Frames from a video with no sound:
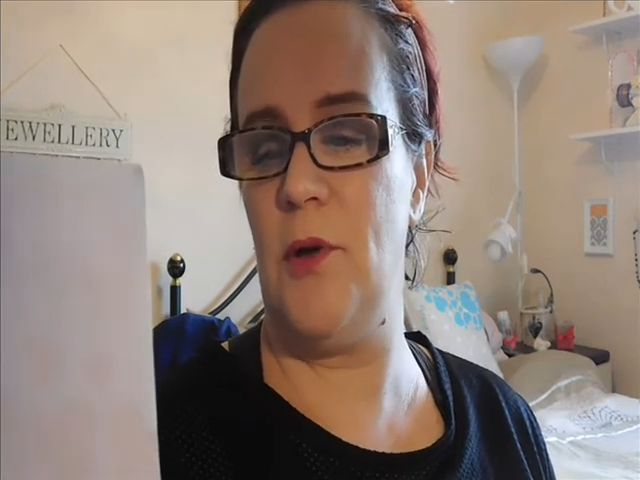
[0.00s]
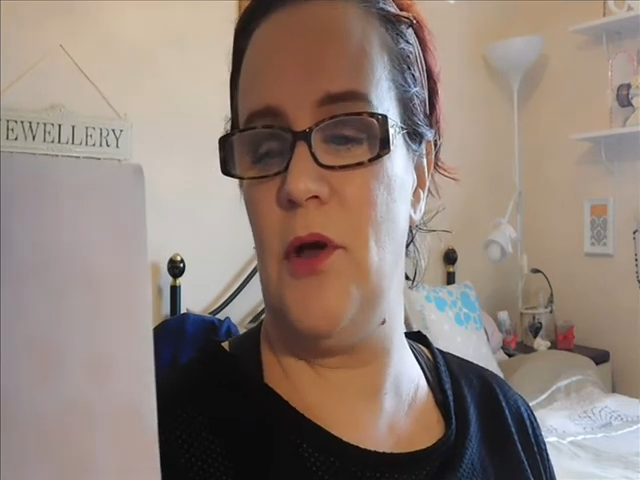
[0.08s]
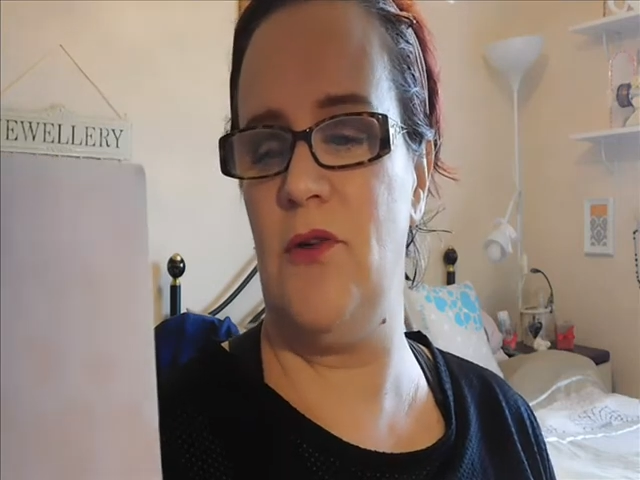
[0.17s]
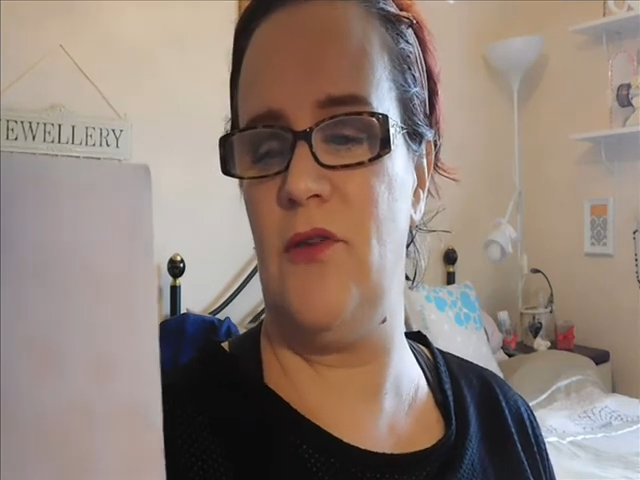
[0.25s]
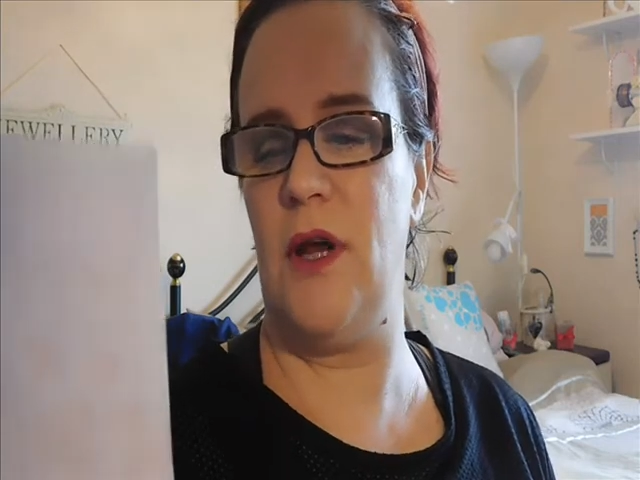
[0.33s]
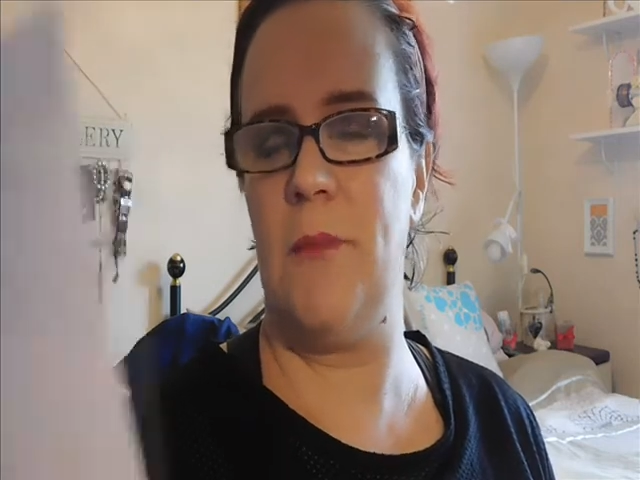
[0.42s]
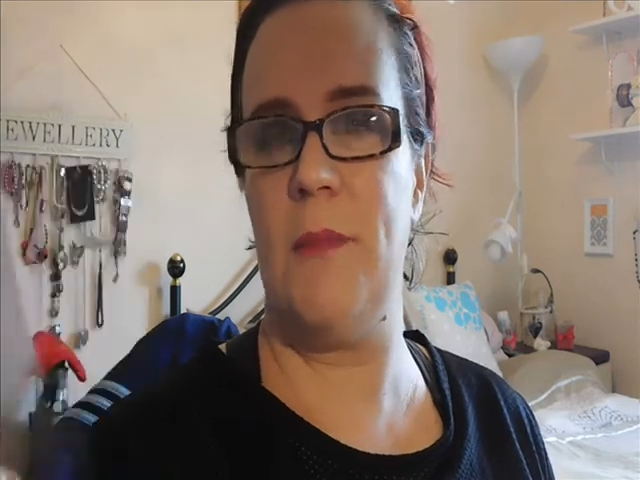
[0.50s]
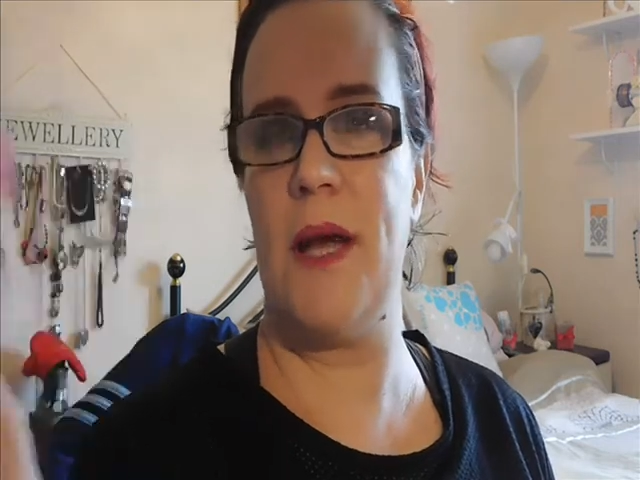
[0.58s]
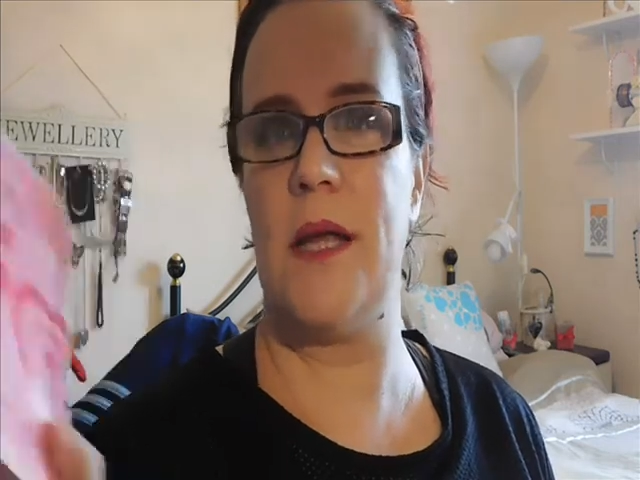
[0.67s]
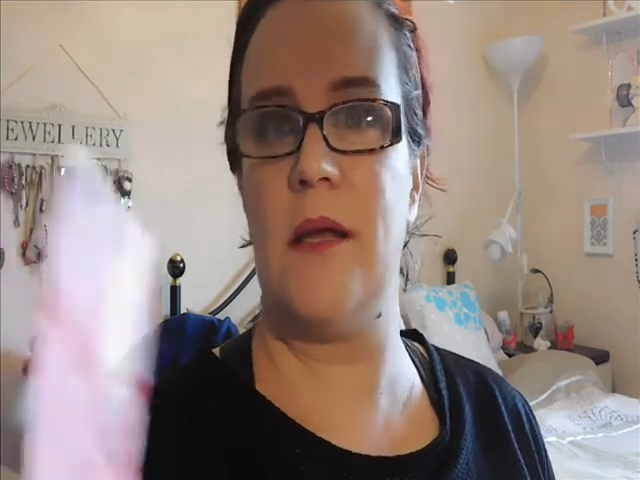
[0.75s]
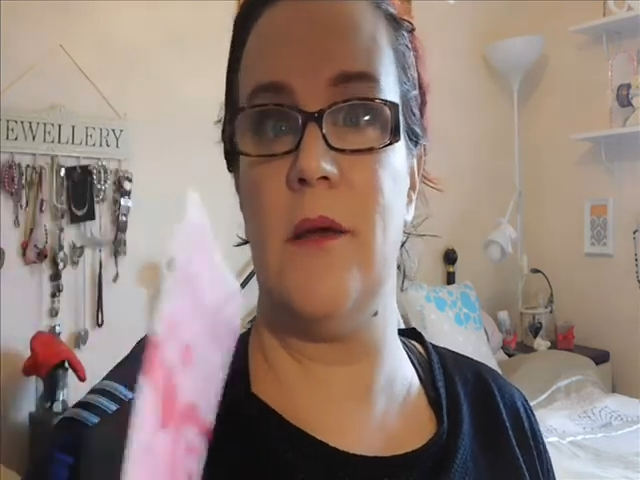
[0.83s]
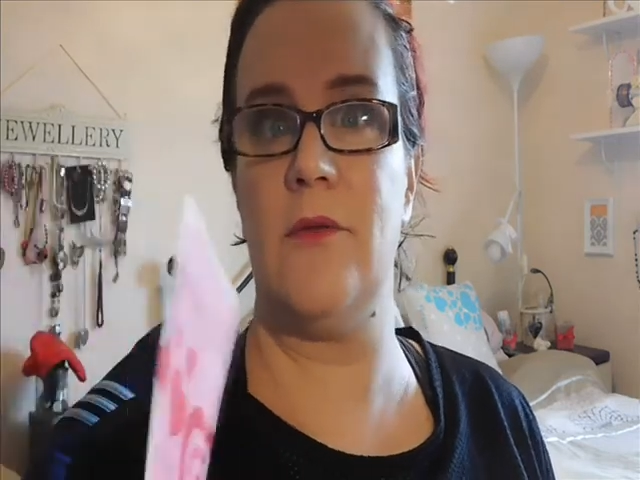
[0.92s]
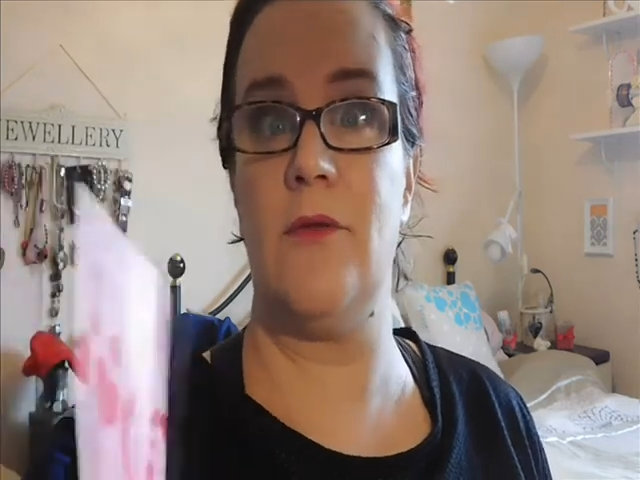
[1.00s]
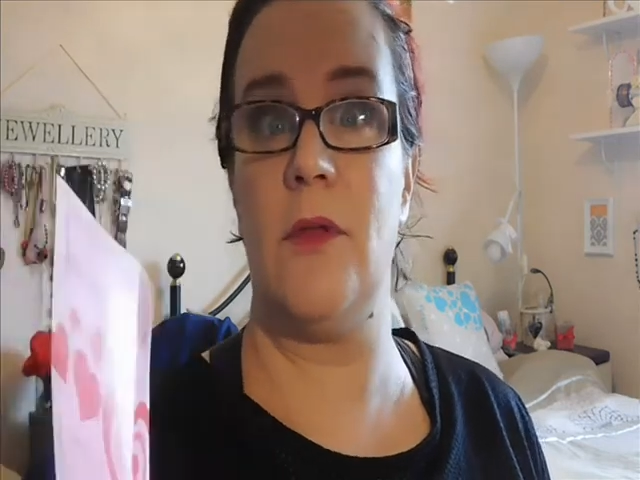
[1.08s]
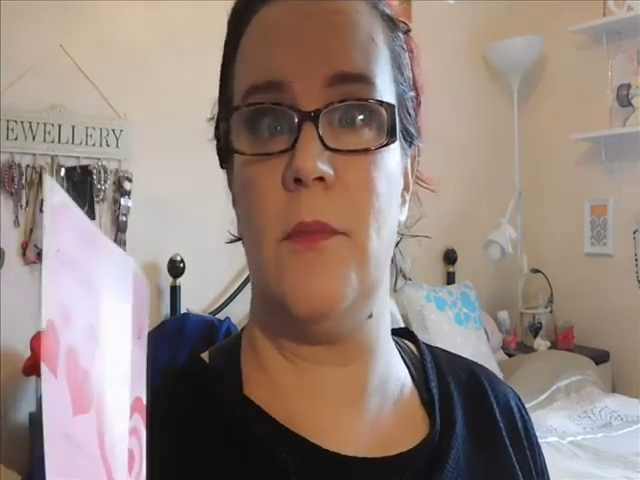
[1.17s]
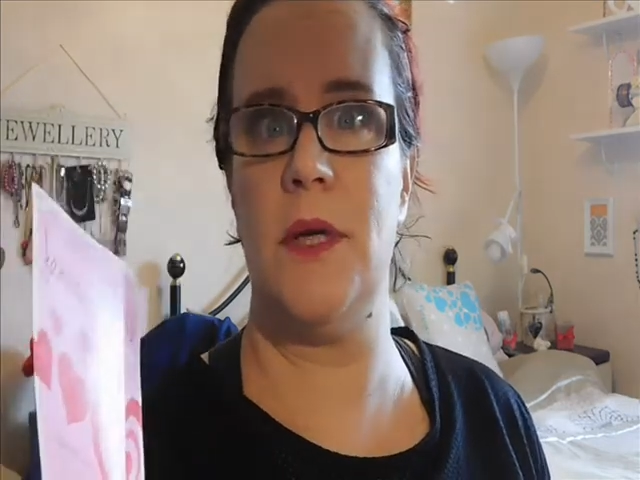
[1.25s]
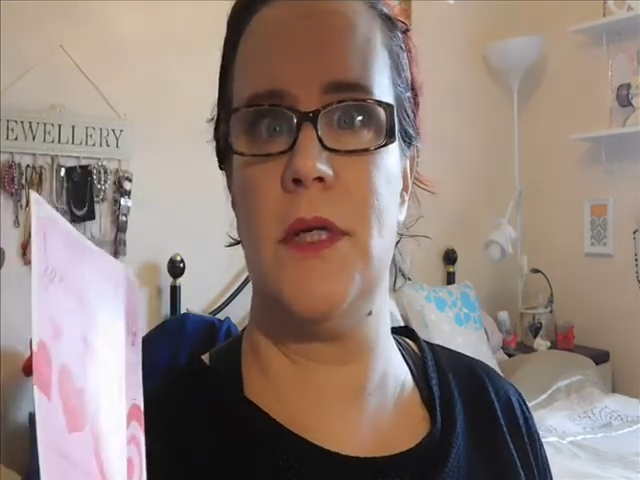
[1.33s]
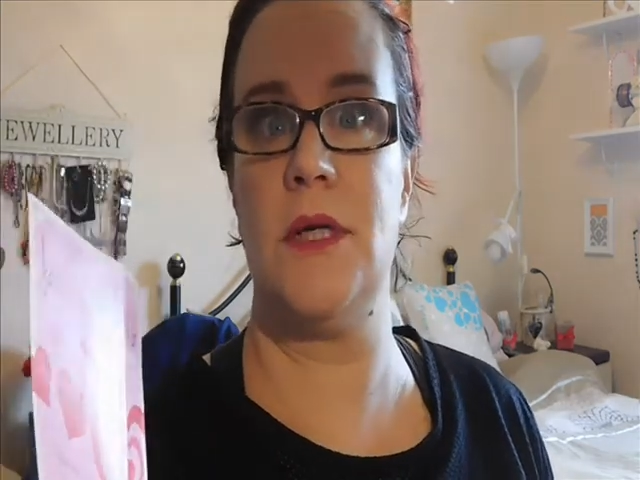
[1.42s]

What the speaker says: perfectly manicured for the big